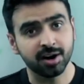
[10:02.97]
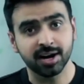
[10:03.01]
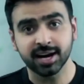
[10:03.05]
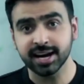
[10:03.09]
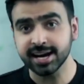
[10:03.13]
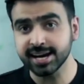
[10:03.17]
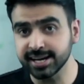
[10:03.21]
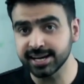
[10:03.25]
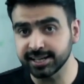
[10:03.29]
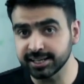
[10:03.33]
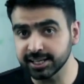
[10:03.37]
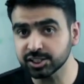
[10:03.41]

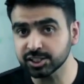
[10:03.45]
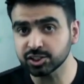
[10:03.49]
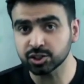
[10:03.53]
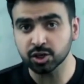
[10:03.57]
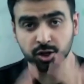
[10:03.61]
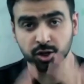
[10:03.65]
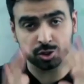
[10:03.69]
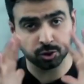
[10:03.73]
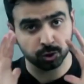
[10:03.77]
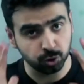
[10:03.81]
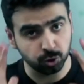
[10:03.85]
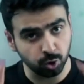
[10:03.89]
it is
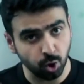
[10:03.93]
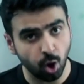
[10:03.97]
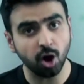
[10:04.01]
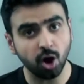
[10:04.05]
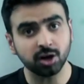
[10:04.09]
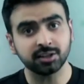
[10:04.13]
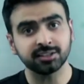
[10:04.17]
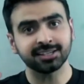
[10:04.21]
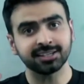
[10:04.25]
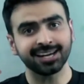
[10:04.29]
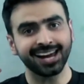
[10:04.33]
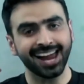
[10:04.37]

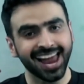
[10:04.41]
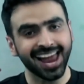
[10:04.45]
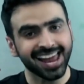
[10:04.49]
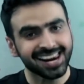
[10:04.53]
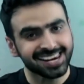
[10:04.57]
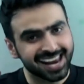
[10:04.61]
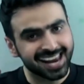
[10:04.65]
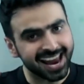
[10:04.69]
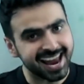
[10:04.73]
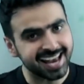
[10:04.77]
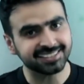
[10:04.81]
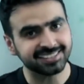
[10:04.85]
not an
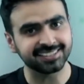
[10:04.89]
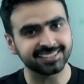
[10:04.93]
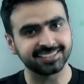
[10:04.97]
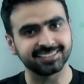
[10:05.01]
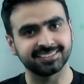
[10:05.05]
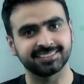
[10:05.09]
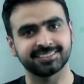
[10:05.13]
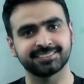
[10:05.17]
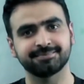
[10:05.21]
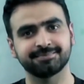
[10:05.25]
asset.